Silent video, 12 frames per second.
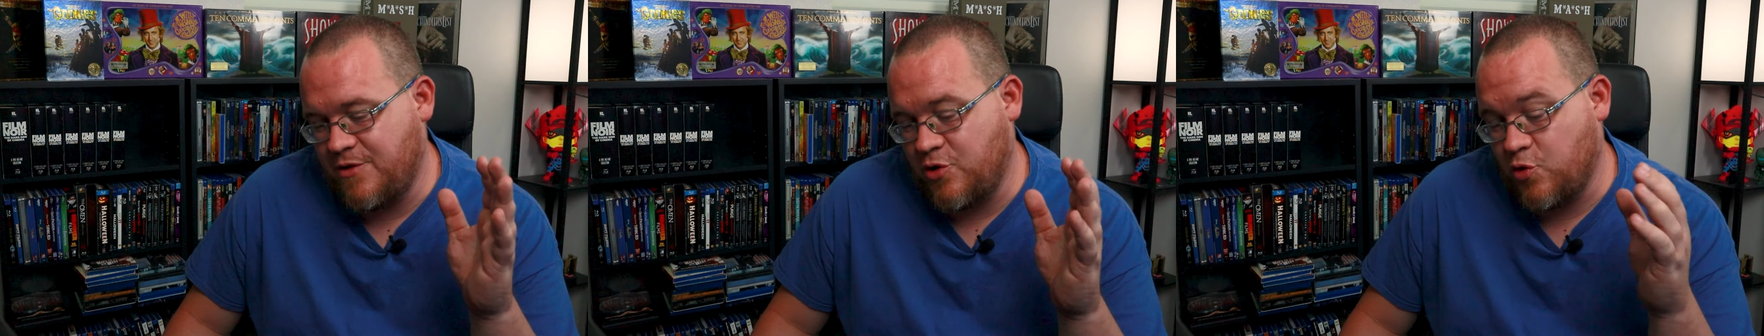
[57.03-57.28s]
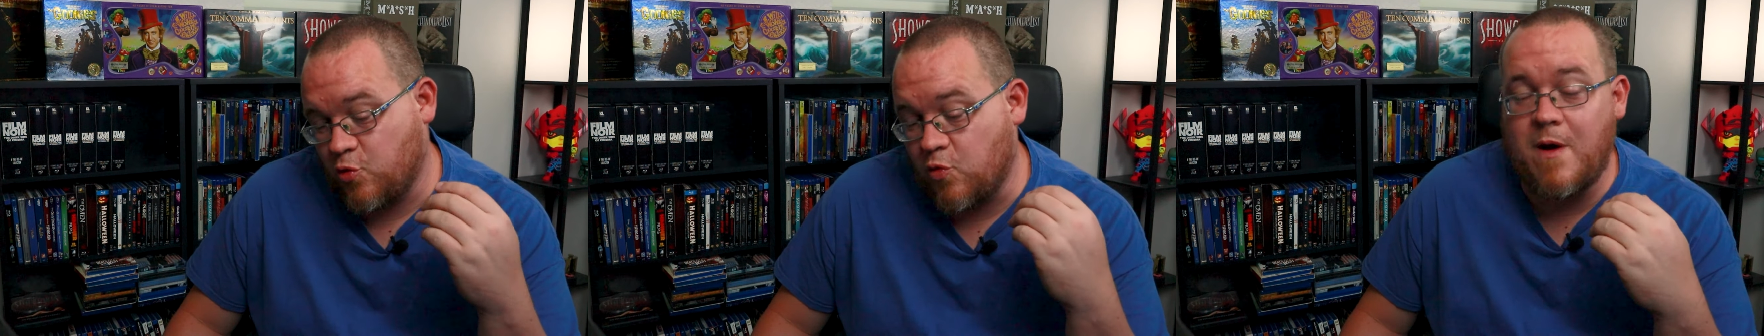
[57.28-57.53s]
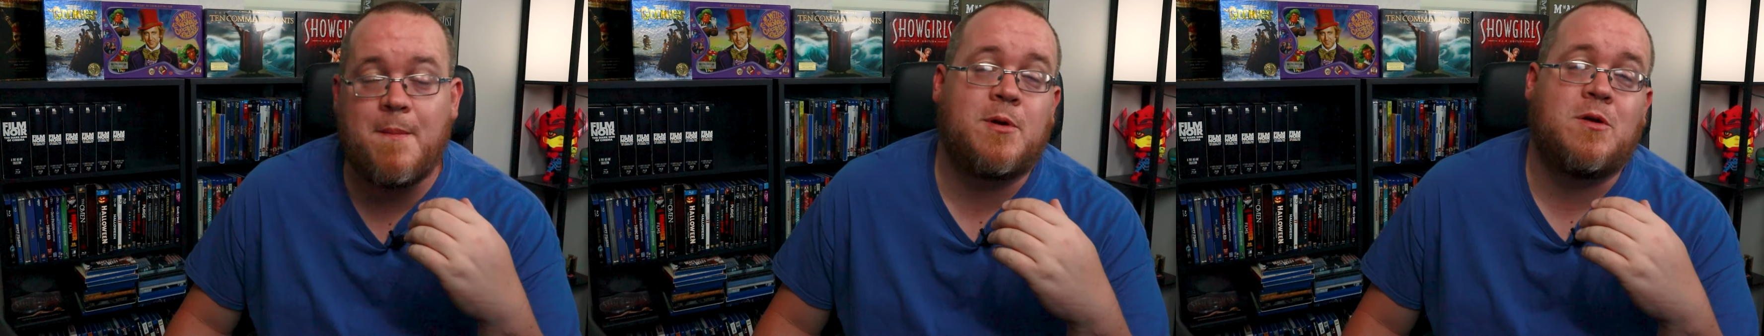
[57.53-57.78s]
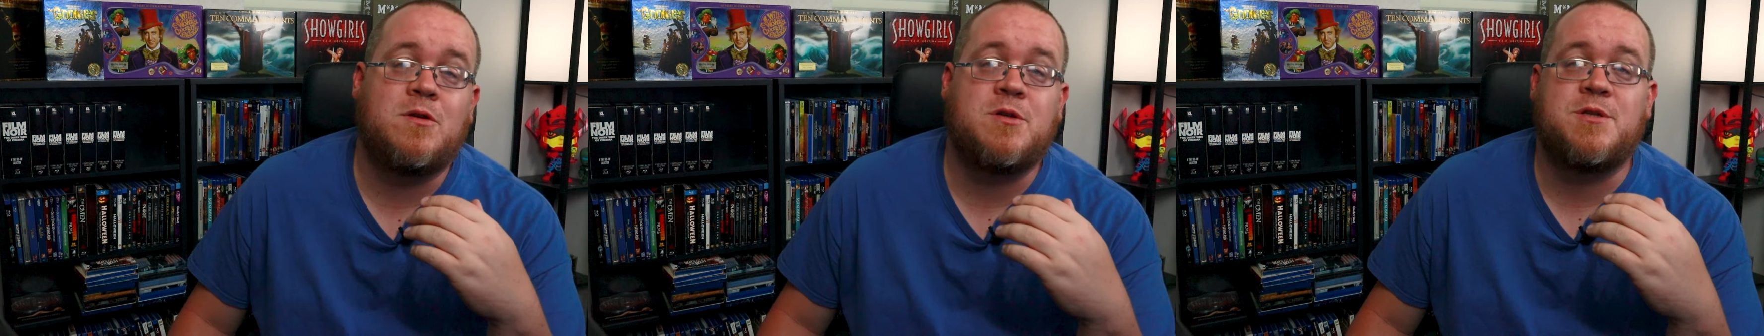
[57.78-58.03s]

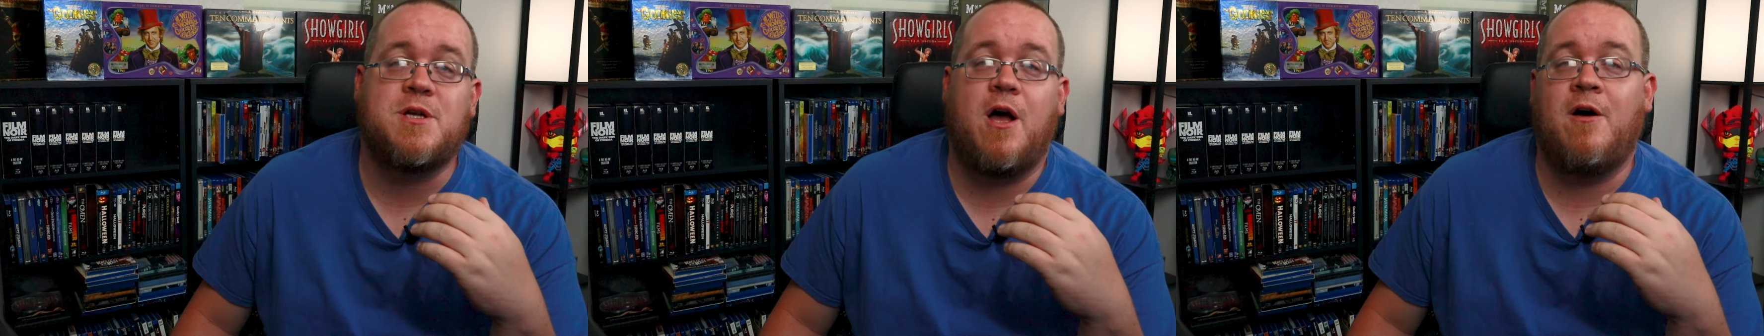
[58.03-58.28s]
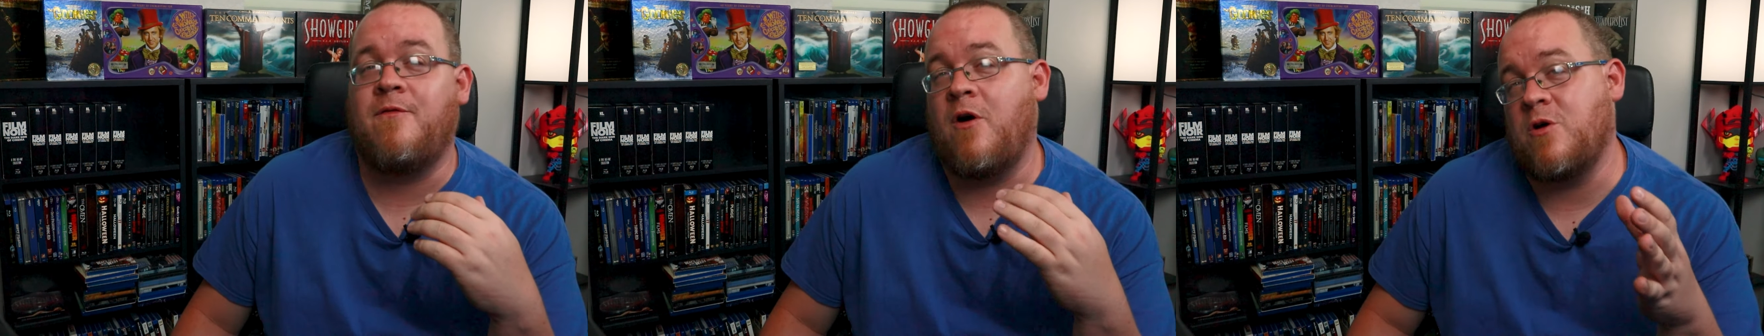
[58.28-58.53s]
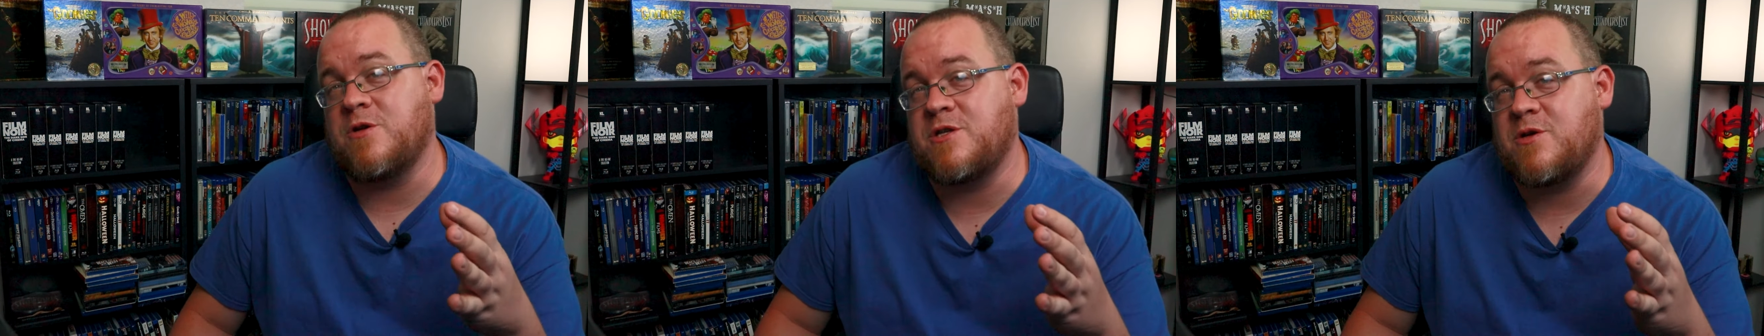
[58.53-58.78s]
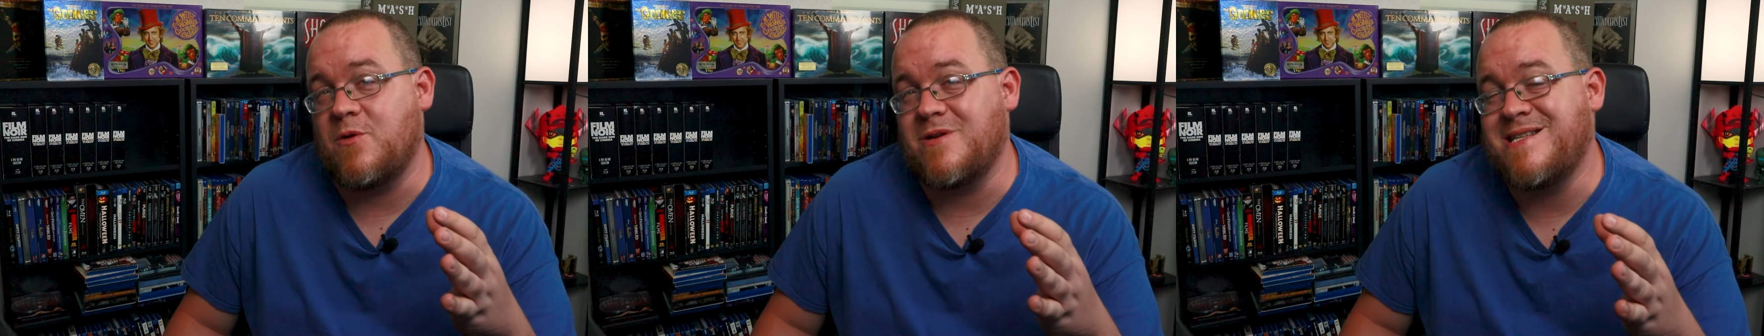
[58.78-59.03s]
criminals of all
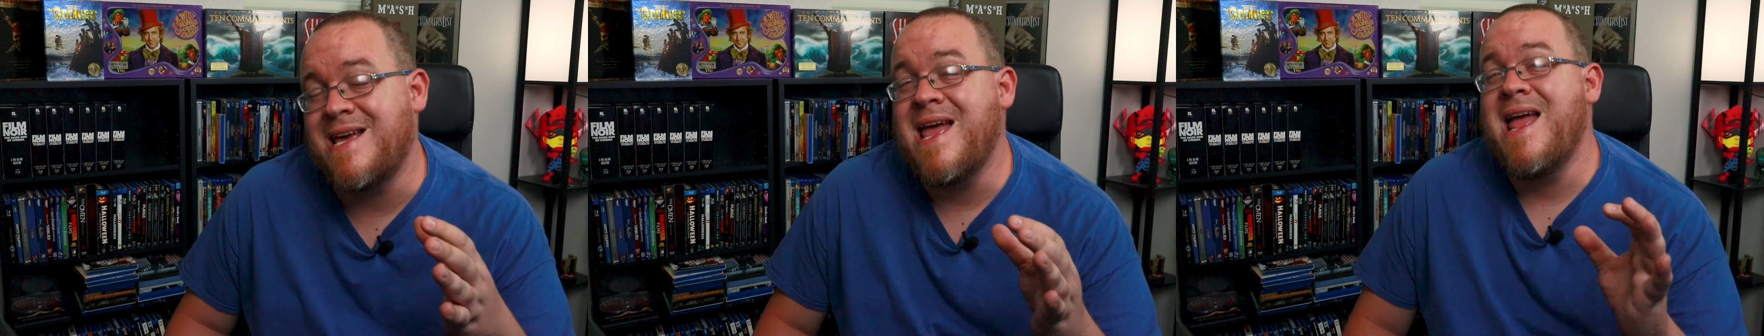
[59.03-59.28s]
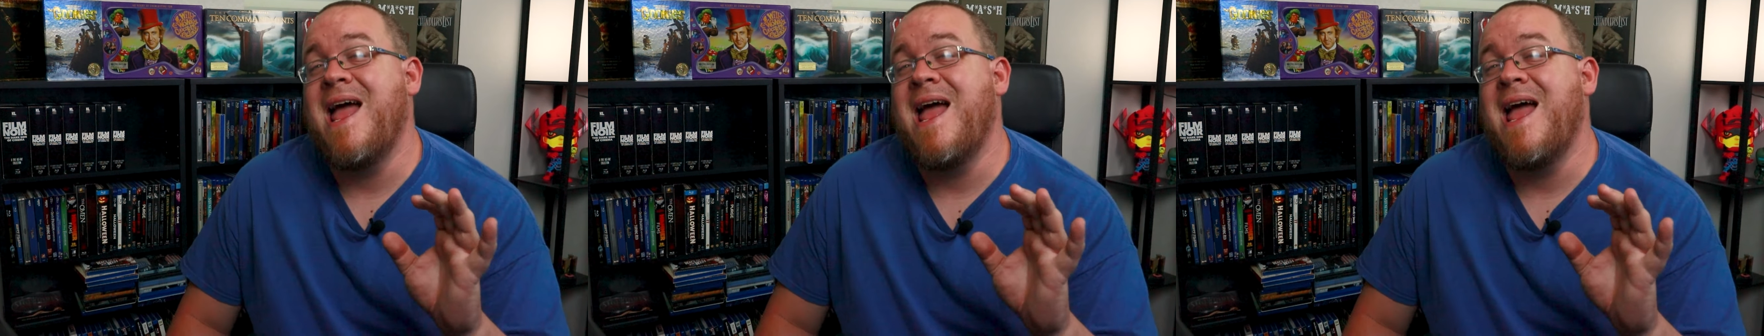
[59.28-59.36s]
sorts.